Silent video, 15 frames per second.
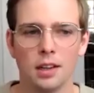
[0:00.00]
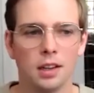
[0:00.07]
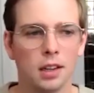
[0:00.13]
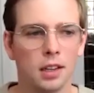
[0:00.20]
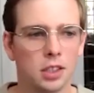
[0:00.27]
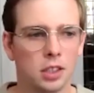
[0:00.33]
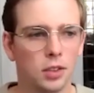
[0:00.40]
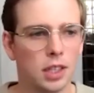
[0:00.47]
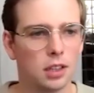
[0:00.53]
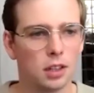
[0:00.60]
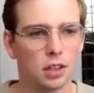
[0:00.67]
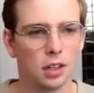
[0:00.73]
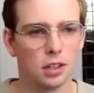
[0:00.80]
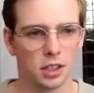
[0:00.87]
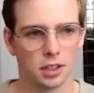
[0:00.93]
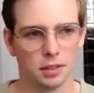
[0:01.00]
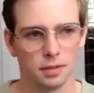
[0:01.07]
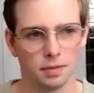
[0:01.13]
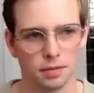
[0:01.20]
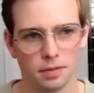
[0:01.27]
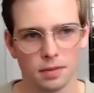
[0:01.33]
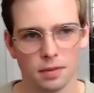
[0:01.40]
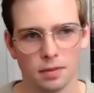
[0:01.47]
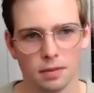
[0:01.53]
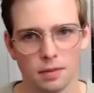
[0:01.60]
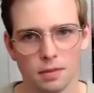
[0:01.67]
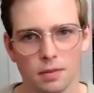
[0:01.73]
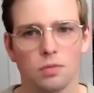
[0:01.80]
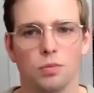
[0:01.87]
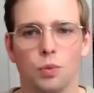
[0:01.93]
So in conclusion,
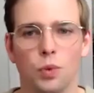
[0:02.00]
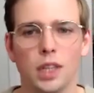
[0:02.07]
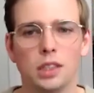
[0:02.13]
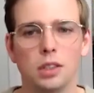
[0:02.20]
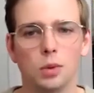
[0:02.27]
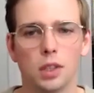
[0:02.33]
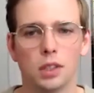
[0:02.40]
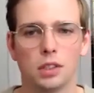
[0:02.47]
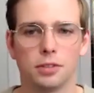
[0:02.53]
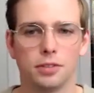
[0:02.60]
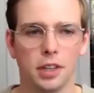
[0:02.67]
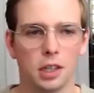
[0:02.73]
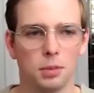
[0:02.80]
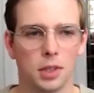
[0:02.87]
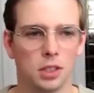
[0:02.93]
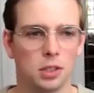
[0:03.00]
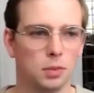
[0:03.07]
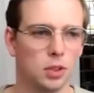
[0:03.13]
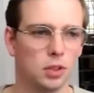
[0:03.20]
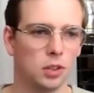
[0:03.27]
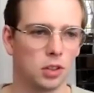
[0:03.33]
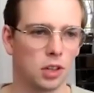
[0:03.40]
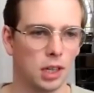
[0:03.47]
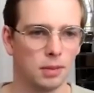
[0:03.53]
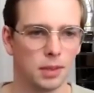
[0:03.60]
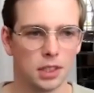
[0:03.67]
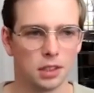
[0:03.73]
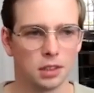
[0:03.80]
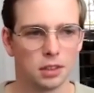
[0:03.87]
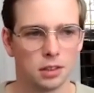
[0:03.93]
when you want to think about small Docker
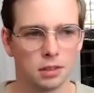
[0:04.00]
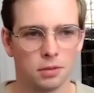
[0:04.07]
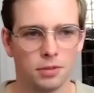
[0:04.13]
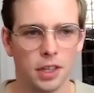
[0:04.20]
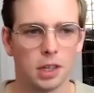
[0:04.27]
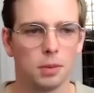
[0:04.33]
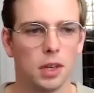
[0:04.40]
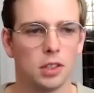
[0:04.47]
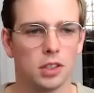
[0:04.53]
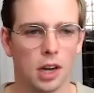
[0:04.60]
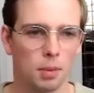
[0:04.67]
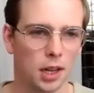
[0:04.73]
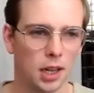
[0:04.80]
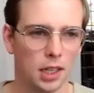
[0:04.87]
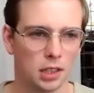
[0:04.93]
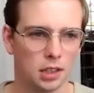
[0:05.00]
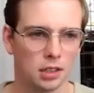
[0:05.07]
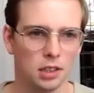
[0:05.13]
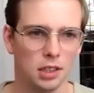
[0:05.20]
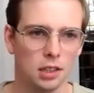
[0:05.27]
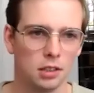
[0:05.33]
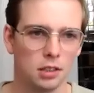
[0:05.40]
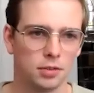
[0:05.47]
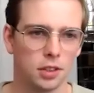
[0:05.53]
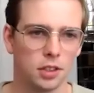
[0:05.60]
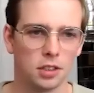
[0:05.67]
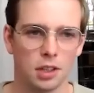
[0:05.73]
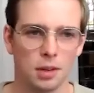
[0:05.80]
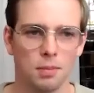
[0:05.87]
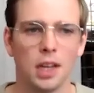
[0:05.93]
images, think about your application's needs
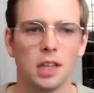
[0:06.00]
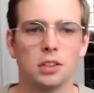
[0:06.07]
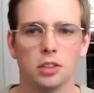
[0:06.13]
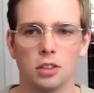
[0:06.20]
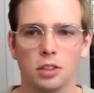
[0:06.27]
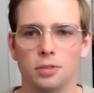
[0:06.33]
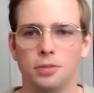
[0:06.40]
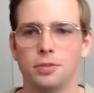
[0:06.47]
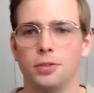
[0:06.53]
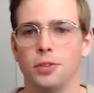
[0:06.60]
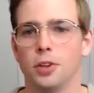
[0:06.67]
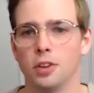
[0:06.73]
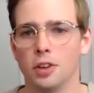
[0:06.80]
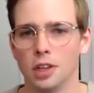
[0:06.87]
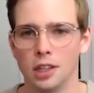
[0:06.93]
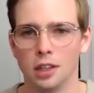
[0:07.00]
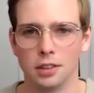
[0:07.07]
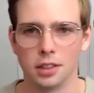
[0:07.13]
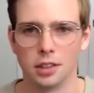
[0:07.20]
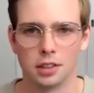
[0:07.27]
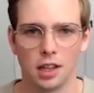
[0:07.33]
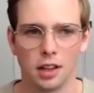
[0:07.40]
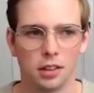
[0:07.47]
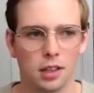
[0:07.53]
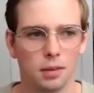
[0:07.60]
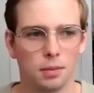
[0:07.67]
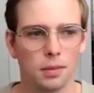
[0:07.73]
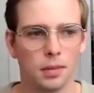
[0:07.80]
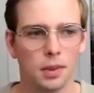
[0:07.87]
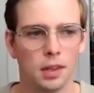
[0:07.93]
first and make sure you thoroughly understand
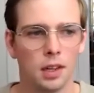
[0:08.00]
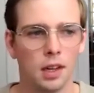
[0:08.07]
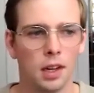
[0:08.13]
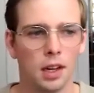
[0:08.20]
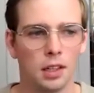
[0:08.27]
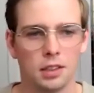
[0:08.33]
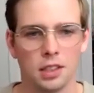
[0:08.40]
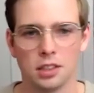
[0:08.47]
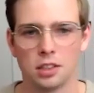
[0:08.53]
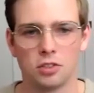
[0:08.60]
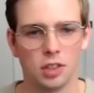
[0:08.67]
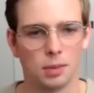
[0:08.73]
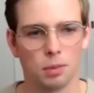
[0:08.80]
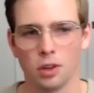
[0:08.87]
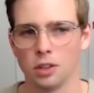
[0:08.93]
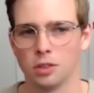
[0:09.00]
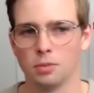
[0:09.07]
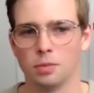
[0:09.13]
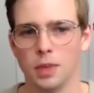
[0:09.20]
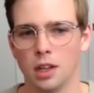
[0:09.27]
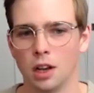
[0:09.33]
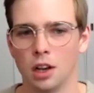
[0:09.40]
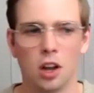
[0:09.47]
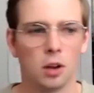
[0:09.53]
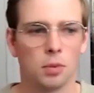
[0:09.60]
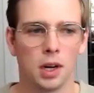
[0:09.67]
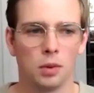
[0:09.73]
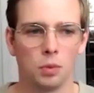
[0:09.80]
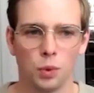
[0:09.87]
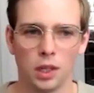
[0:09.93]
them. This trip learned me a lot
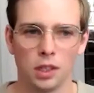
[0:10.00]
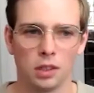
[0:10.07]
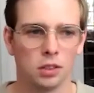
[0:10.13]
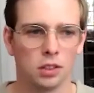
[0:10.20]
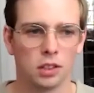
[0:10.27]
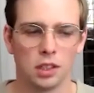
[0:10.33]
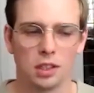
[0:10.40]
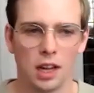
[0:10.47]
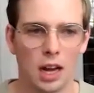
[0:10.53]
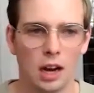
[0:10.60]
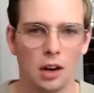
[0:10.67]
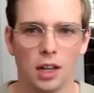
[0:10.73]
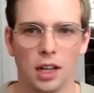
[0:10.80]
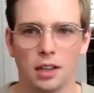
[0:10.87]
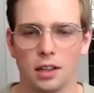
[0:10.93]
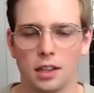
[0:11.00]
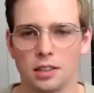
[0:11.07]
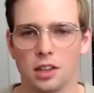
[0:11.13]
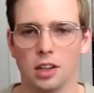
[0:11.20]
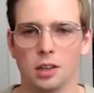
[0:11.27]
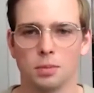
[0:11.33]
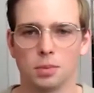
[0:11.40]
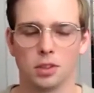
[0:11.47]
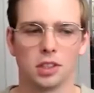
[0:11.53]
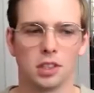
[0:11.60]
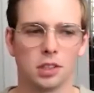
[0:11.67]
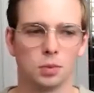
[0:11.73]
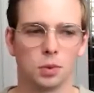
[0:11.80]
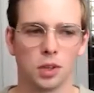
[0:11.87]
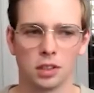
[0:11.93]
about wheels and how that entire
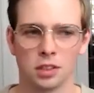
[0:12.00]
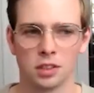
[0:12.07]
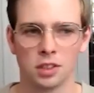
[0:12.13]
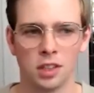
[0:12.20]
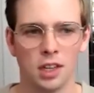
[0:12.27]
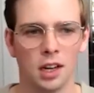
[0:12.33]
process works.